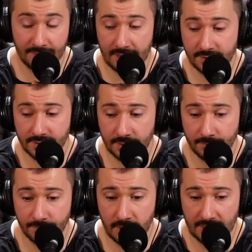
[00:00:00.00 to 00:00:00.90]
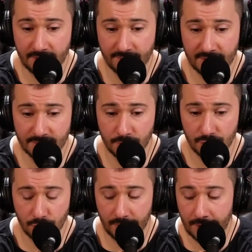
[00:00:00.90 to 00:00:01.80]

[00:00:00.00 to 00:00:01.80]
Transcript: that Facebook joint.